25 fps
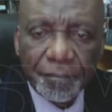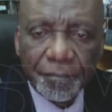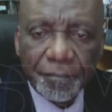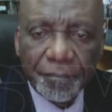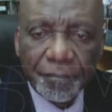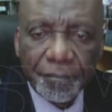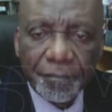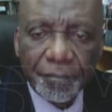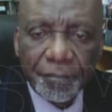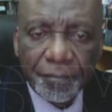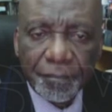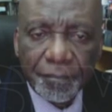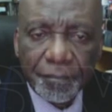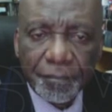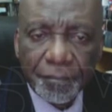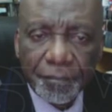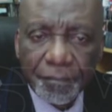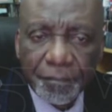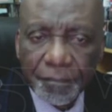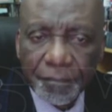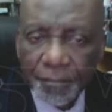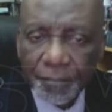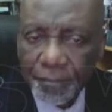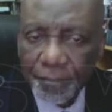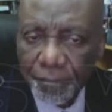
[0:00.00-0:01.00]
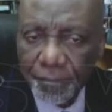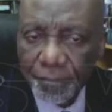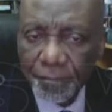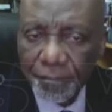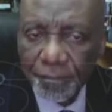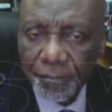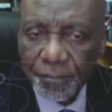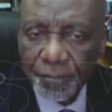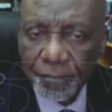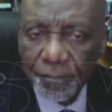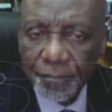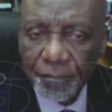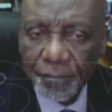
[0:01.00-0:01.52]

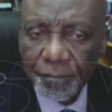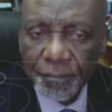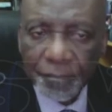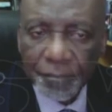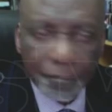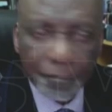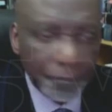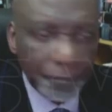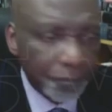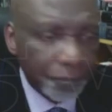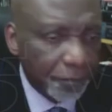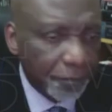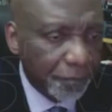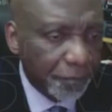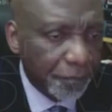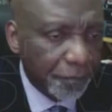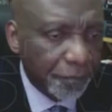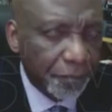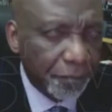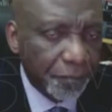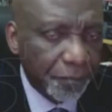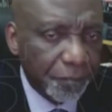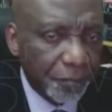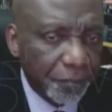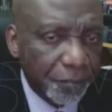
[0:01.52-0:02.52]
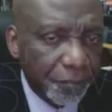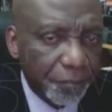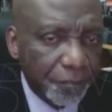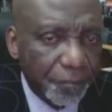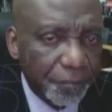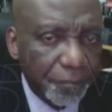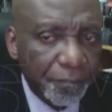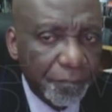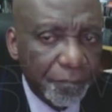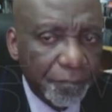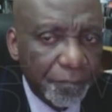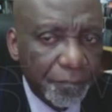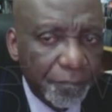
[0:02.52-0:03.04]

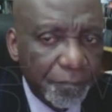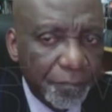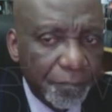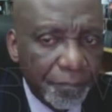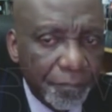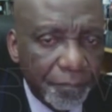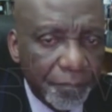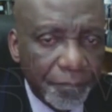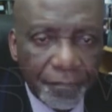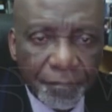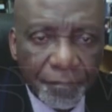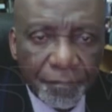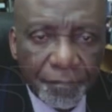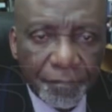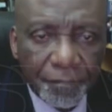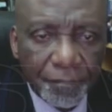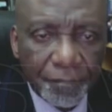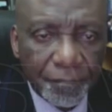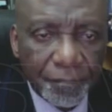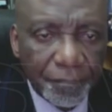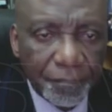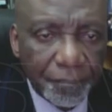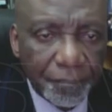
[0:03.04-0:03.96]
(not speaking)